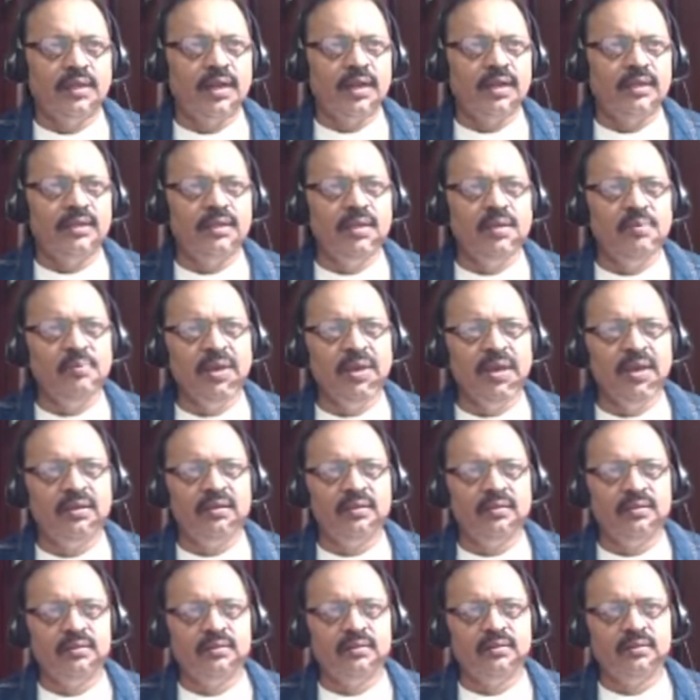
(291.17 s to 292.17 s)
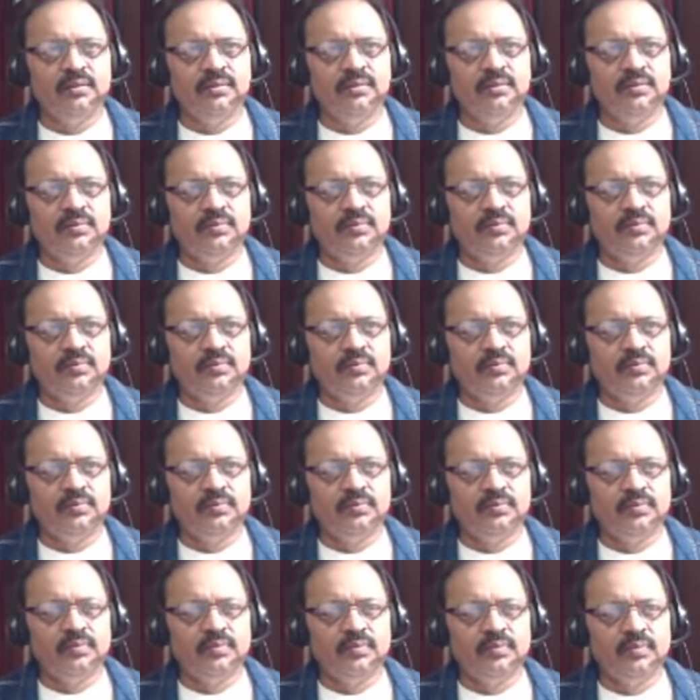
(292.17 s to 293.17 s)
that the men,
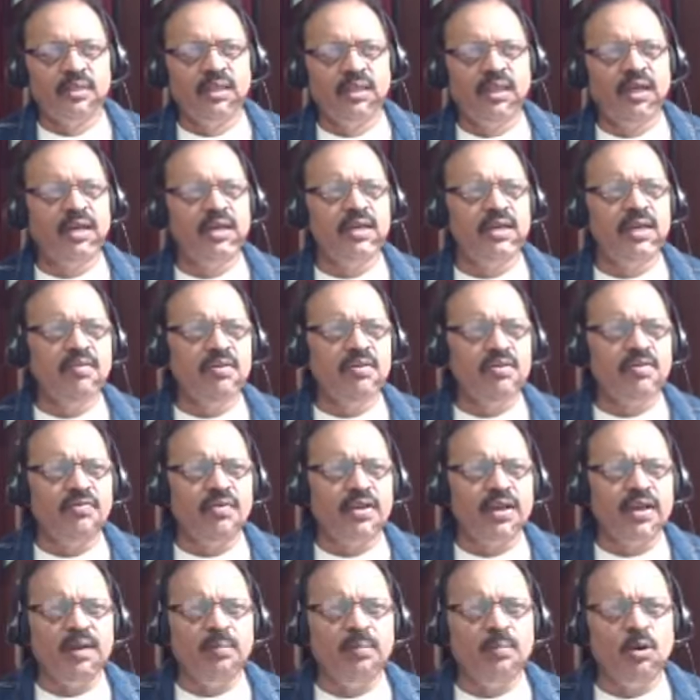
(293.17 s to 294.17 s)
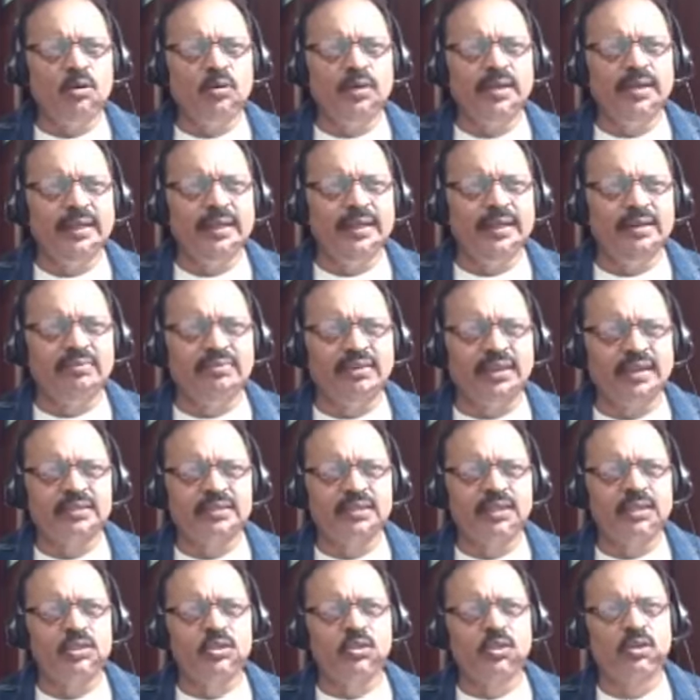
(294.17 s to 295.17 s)
they are never worried about any
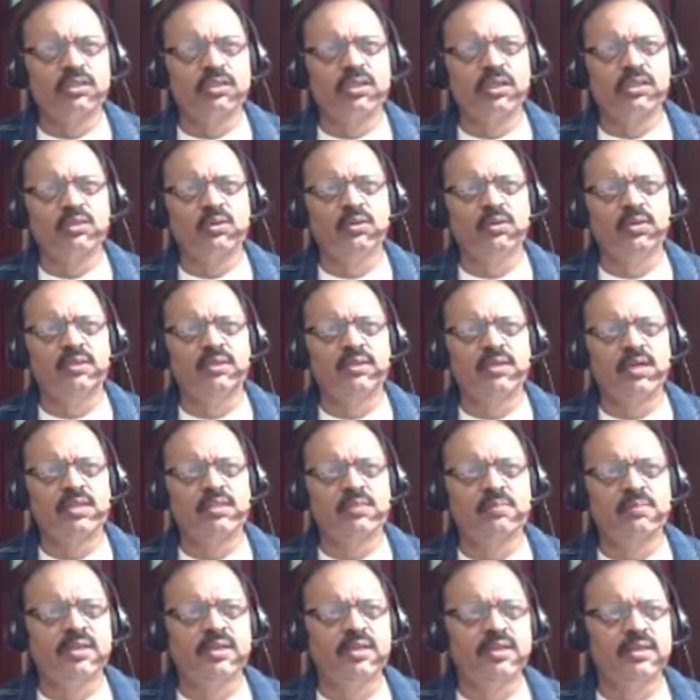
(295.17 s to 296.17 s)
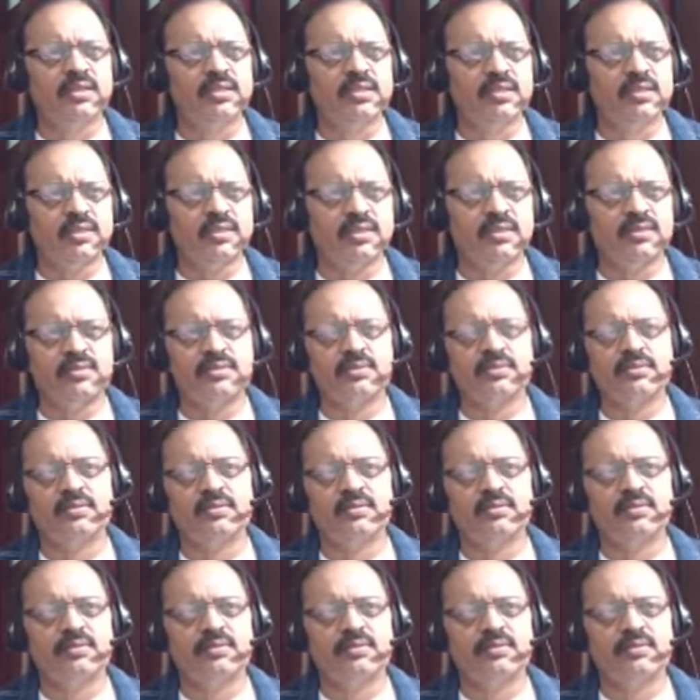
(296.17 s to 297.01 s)
infections or sexually transmitted diseases.